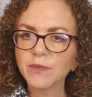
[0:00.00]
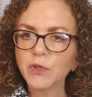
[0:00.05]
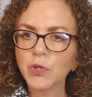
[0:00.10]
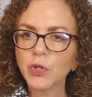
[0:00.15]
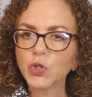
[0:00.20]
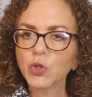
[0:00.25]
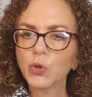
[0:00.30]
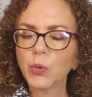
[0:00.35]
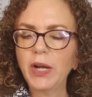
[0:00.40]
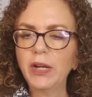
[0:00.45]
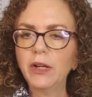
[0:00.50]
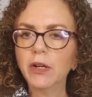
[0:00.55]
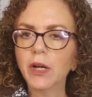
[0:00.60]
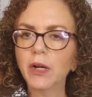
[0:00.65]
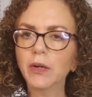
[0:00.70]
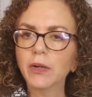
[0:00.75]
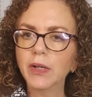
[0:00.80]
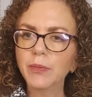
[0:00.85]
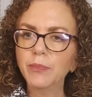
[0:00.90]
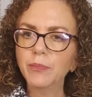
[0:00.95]
to
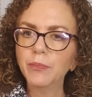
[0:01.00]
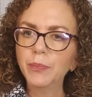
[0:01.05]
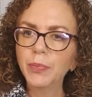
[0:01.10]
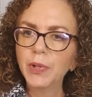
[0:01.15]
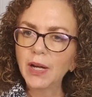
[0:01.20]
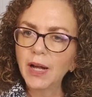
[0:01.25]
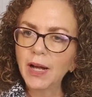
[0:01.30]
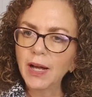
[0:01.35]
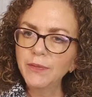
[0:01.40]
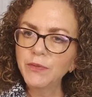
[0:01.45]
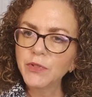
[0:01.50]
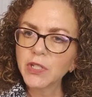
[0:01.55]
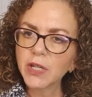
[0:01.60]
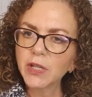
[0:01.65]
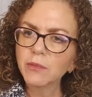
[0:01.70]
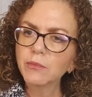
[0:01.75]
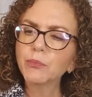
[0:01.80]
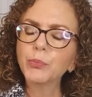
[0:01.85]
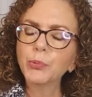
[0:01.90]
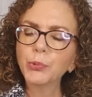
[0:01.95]
tretinoin, but I've
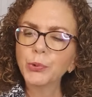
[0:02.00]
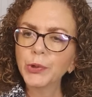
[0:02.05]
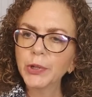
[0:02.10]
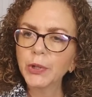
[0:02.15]
done pretty